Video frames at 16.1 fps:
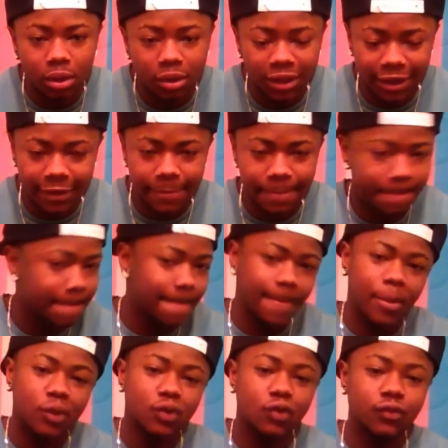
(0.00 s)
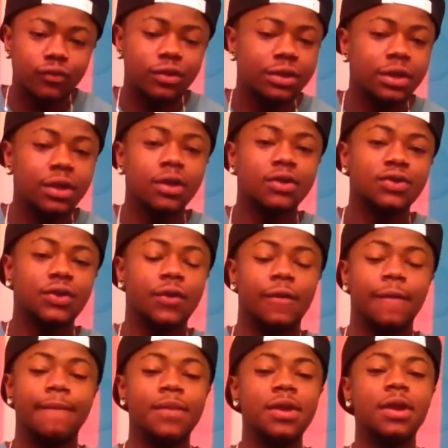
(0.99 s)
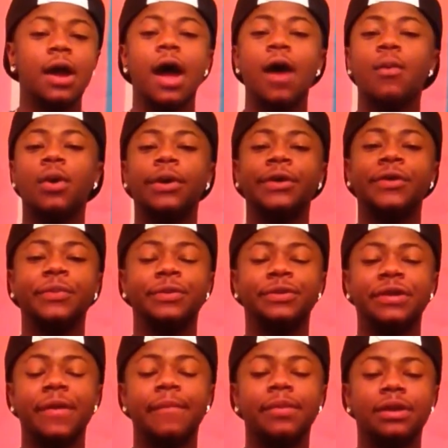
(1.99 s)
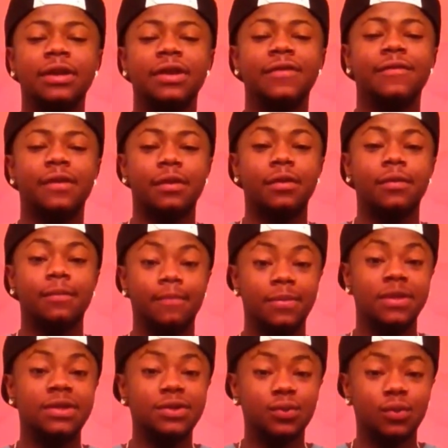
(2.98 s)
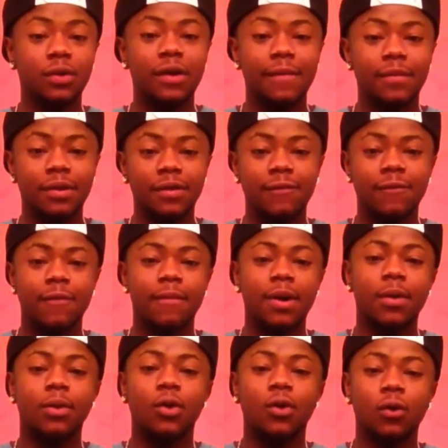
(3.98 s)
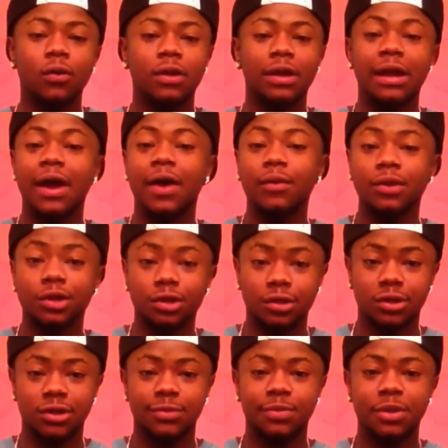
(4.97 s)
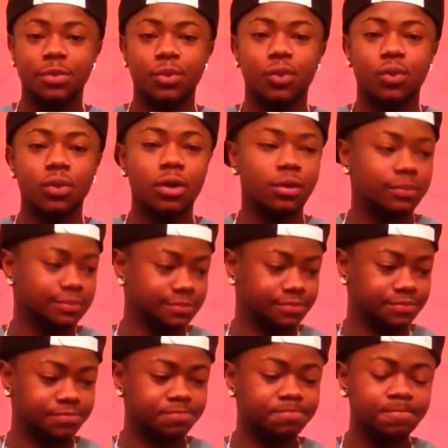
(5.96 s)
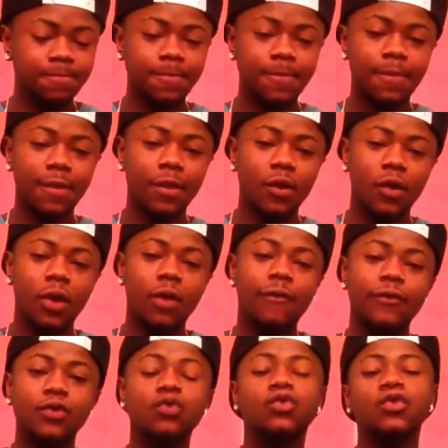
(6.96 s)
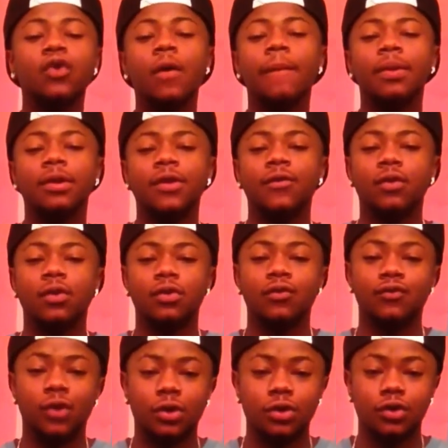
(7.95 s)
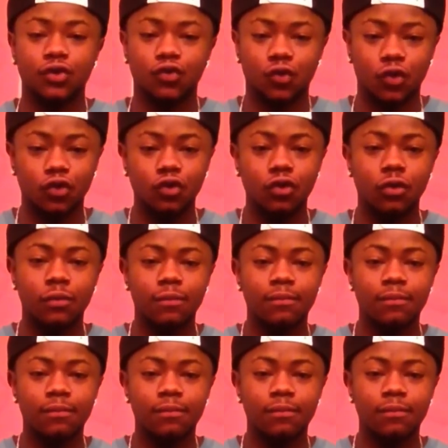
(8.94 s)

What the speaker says: Like, what degree? So, me, I 100% believe, this is what I believe about God and how he judges people. If you do not believe what you've done is wrong,